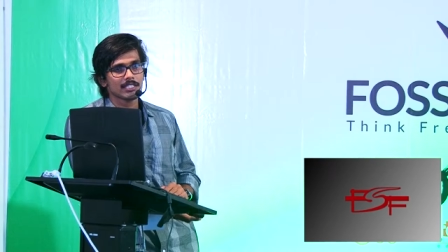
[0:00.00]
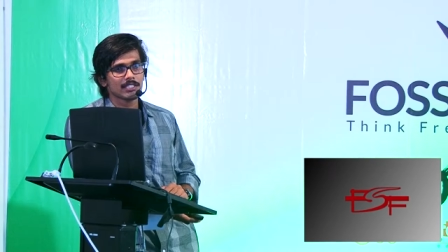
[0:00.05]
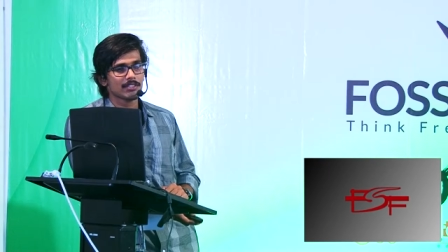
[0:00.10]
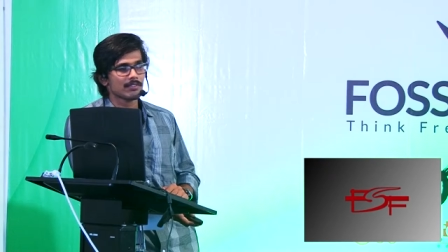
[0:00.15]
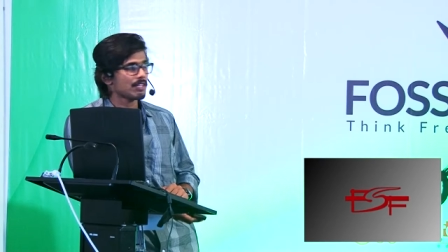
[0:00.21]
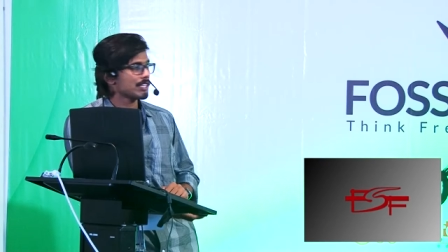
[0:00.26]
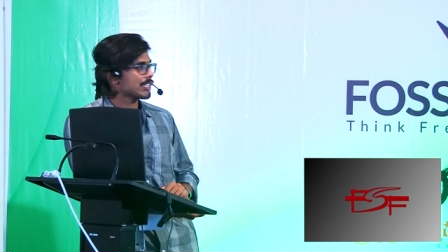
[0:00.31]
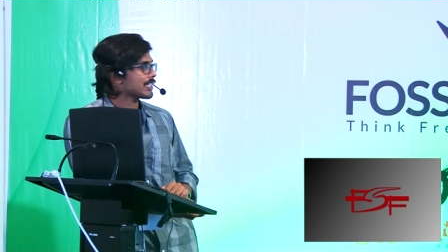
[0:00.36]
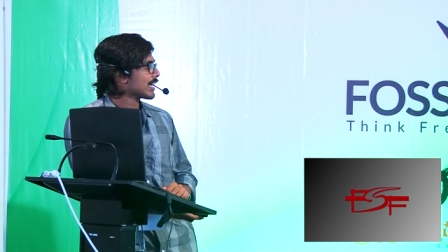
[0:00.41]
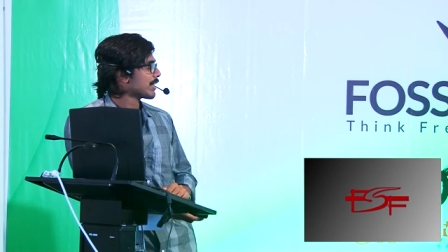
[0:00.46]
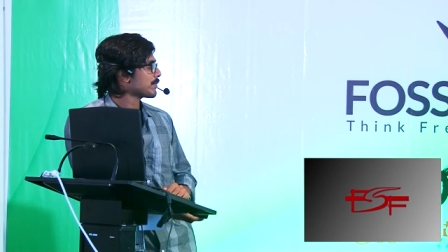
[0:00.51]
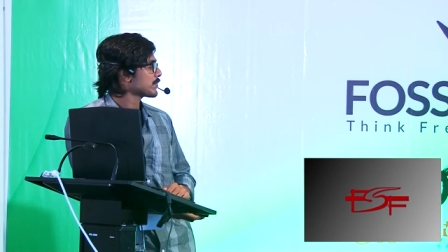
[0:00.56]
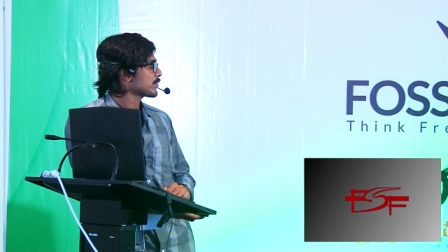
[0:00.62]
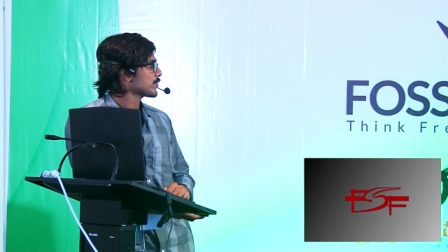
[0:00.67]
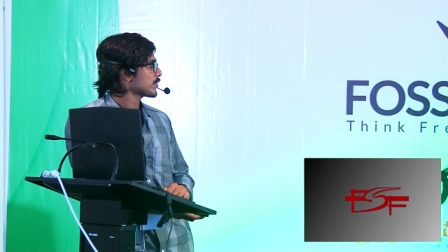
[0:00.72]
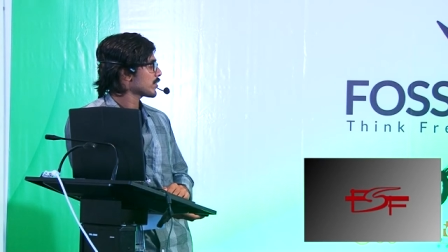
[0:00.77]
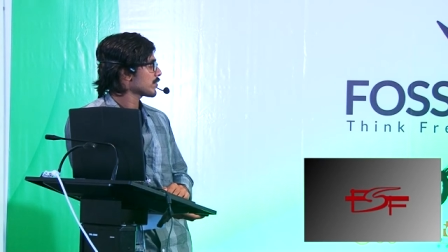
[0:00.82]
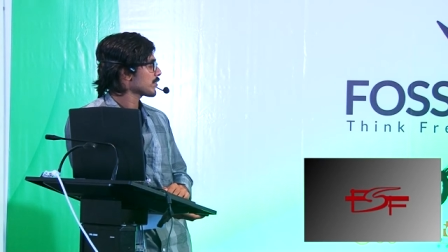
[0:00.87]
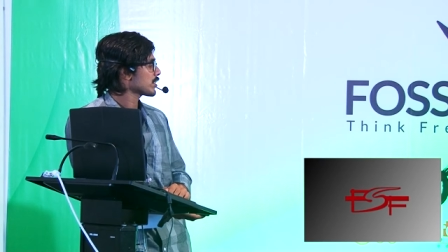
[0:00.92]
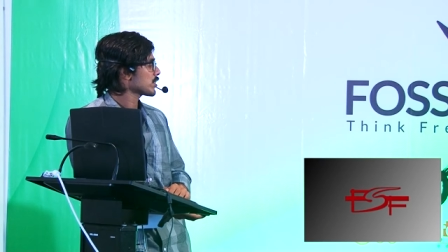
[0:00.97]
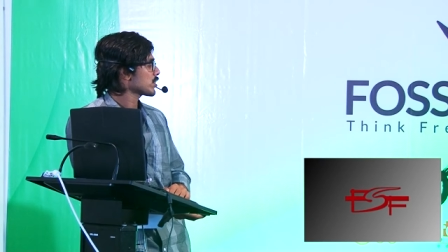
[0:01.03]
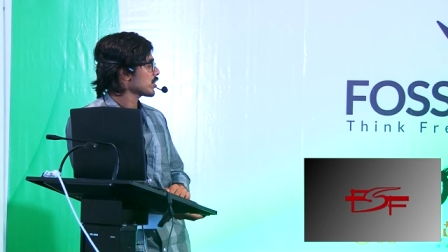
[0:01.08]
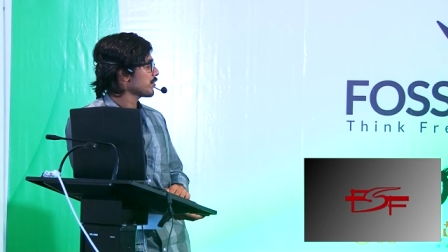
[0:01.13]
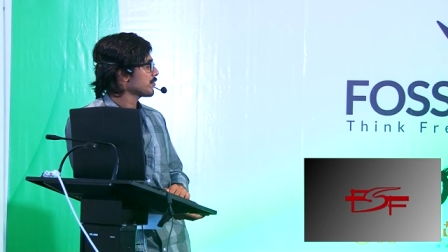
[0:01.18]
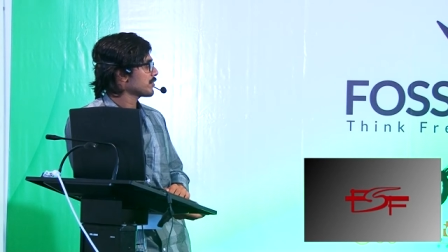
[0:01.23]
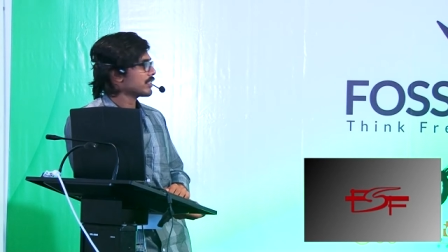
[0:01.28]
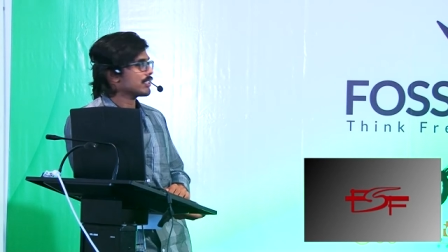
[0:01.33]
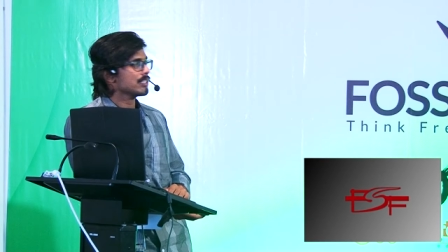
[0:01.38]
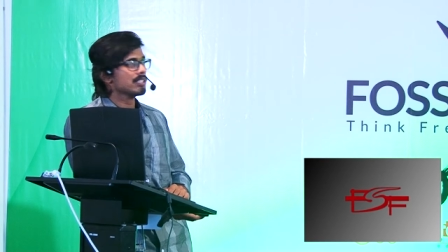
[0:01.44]
You know, when it comes for free
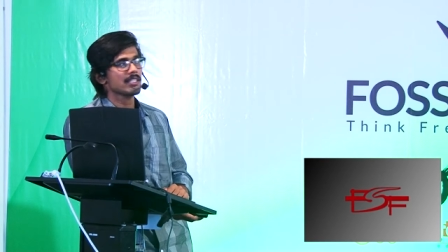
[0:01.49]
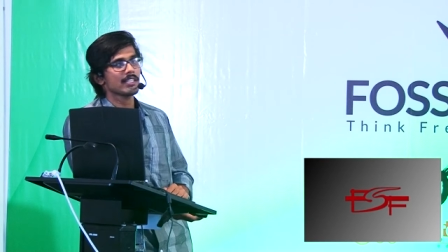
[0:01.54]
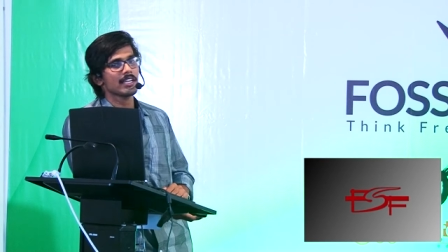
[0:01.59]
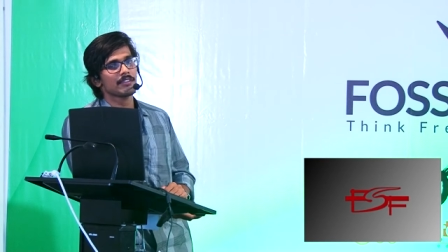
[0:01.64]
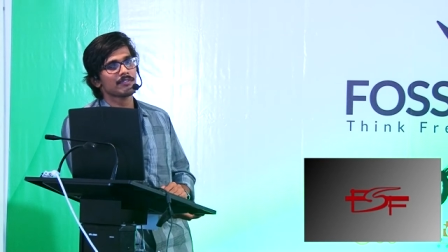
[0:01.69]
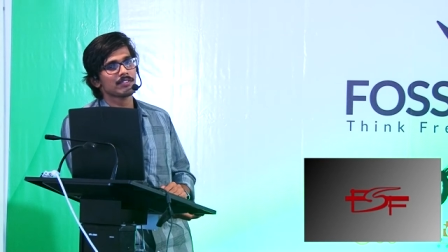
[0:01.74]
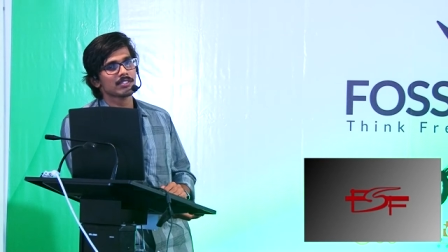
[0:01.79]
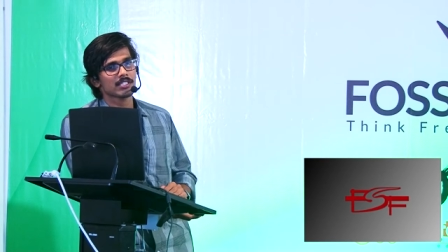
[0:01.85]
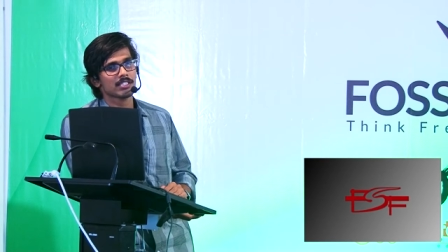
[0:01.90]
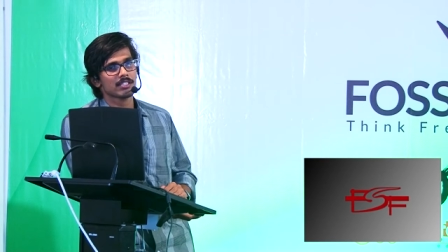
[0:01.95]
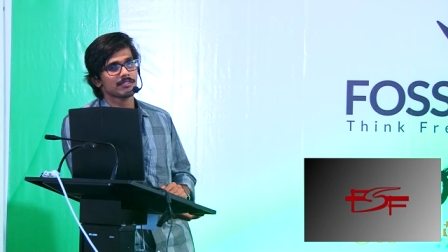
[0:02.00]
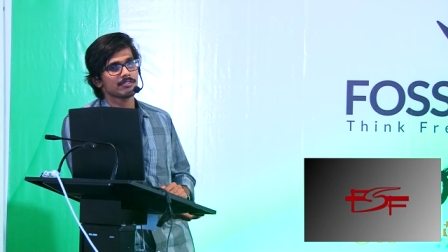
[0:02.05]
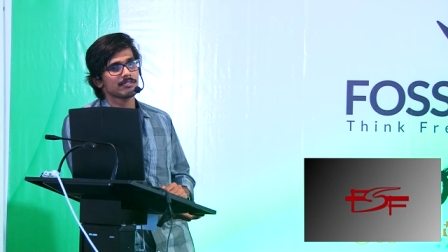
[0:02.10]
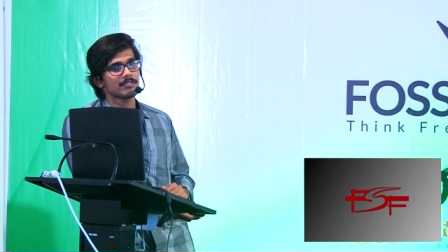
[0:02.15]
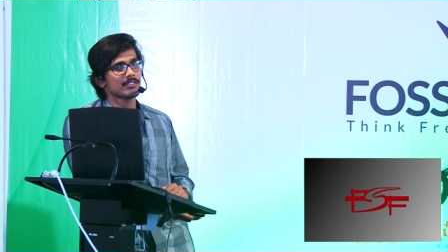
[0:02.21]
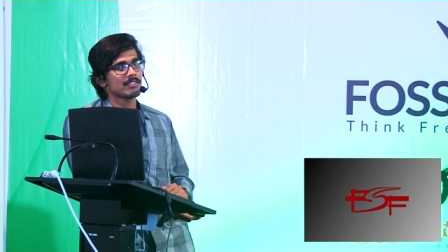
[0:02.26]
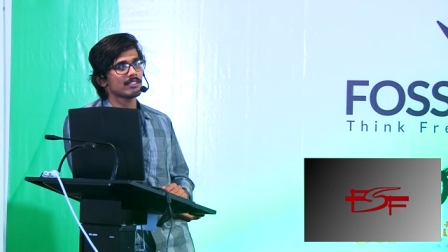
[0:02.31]
software, FSF.